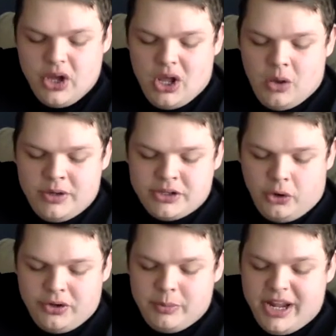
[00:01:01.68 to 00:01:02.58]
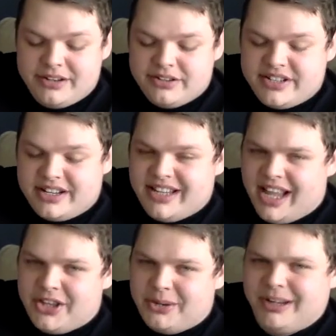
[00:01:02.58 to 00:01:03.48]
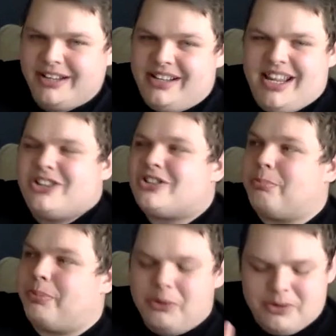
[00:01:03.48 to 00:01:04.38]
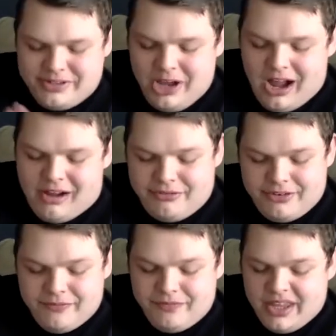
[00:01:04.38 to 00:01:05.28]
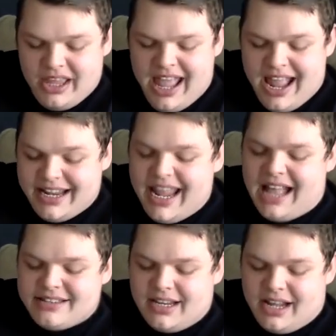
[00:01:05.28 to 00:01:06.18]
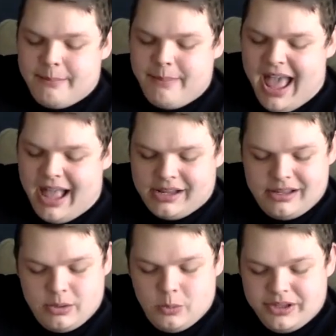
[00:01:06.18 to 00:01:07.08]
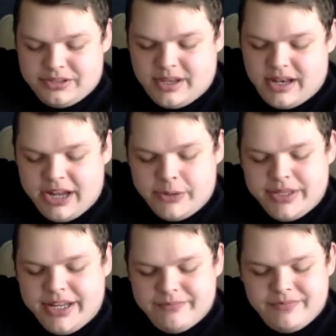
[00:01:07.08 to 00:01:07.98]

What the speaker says: We told him we had to stick together, but he just blew us off. And he hasn't come back, Willow said angrily.